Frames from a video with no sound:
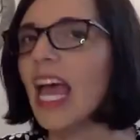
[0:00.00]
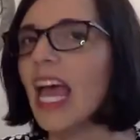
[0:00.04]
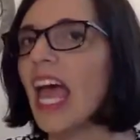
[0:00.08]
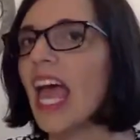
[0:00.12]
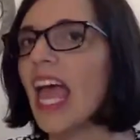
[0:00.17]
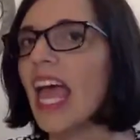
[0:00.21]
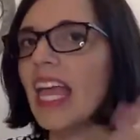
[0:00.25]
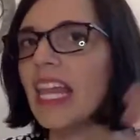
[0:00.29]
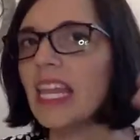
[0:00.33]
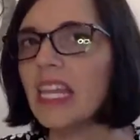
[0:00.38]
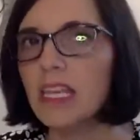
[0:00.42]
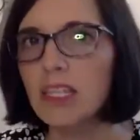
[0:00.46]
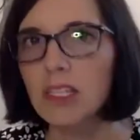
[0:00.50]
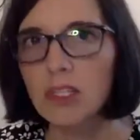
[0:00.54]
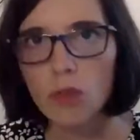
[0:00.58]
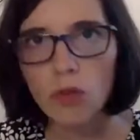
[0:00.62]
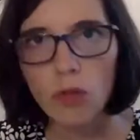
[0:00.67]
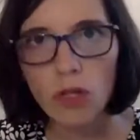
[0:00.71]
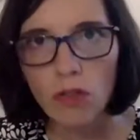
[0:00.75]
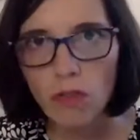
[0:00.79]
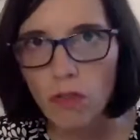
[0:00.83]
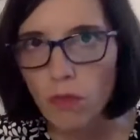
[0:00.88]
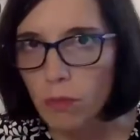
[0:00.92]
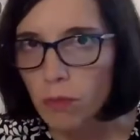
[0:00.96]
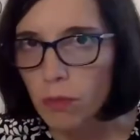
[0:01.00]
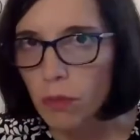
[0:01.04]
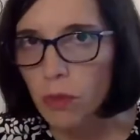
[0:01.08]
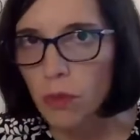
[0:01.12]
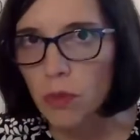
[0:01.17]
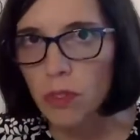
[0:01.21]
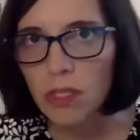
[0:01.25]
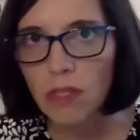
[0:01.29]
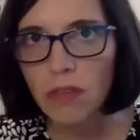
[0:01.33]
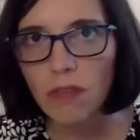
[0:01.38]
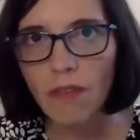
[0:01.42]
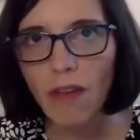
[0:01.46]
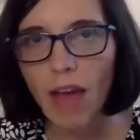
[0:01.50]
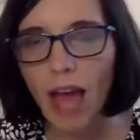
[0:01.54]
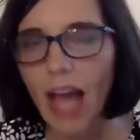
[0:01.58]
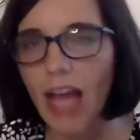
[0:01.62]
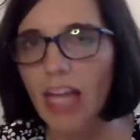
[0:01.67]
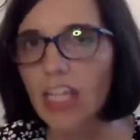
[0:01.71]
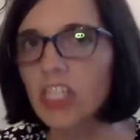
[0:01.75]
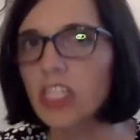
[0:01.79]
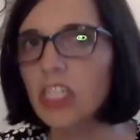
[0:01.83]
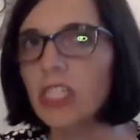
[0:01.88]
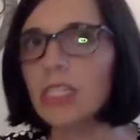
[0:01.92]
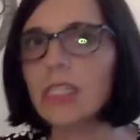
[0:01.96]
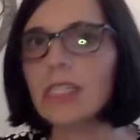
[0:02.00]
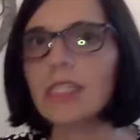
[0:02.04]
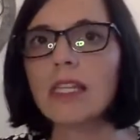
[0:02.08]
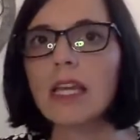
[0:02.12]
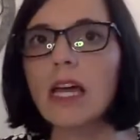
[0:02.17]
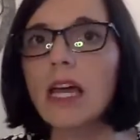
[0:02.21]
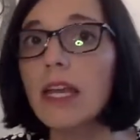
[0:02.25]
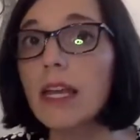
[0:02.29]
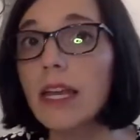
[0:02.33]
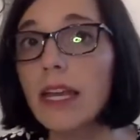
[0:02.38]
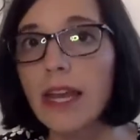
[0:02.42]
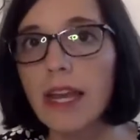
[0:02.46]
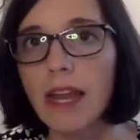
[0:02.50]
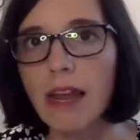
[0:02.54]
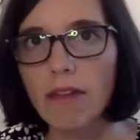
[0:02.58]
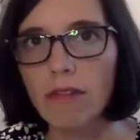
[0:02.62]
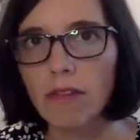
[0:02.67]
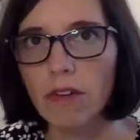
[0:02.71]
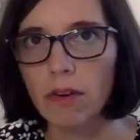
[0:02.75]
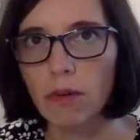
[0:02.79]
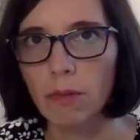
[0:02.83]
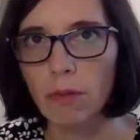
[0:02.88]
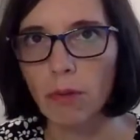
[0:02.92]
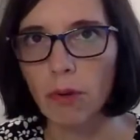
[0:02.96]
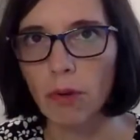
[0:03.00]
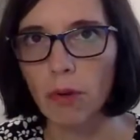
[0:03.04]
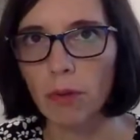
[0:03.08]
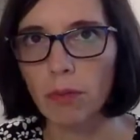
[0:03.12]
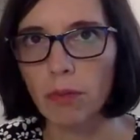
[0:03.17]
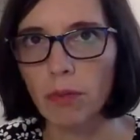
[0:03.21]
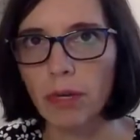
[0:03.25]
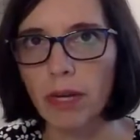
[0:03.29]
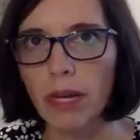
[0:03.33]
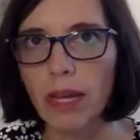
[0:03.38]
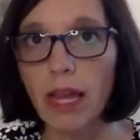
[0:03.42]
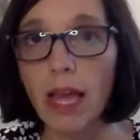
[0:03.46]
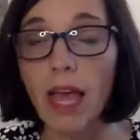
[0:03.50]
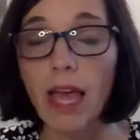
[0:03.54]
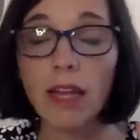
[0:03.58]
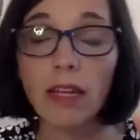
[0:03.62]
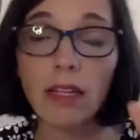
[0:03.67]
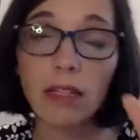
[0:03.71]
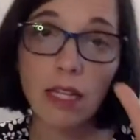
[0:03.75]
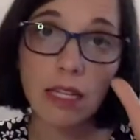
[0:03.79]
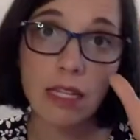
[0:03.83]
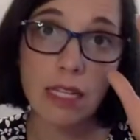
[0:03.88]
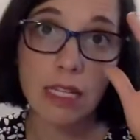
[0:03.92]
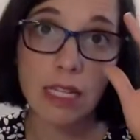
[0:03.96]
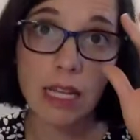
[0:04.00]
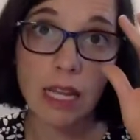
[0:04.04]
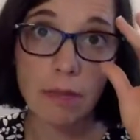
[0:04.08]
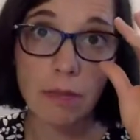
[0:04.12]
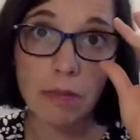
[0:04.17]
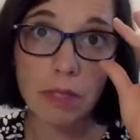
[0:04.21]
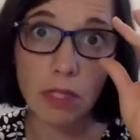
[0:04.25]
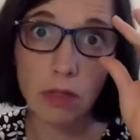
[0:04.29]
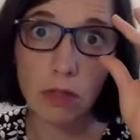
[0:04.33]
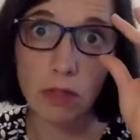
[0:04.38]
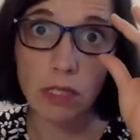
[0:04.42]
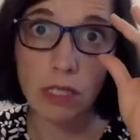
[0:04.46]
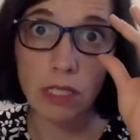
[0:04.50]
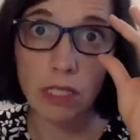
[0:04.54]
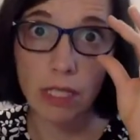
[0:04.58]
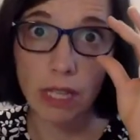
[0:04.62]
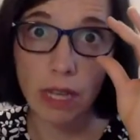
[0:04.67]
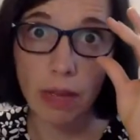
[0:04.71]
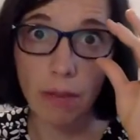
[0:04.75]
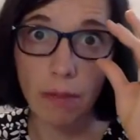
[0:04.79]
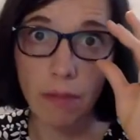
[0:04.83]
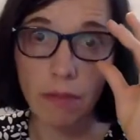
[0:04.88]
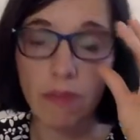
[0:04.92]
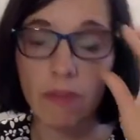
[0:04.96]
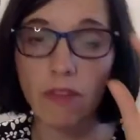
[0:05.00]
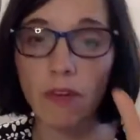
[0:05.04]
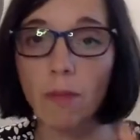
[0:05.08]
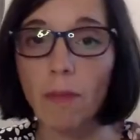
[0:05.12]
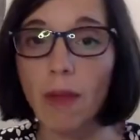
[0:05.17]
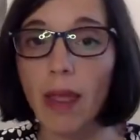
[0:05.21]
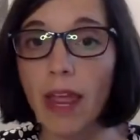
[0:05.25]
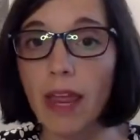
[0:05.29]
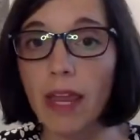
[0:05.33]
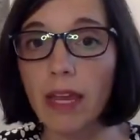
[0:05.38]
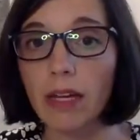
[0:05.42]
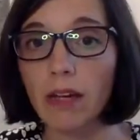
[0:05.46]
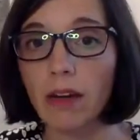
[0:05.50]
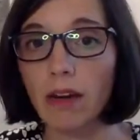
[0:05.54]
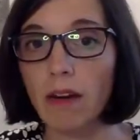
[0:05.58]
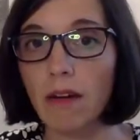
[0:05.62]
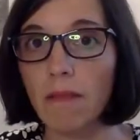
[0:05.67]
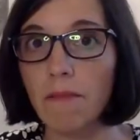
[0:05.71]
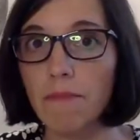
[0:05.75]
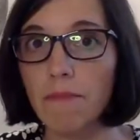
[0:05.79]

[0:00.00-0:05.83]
any sort of abusive actions, never appropriate, and a lot of times those stem from anger.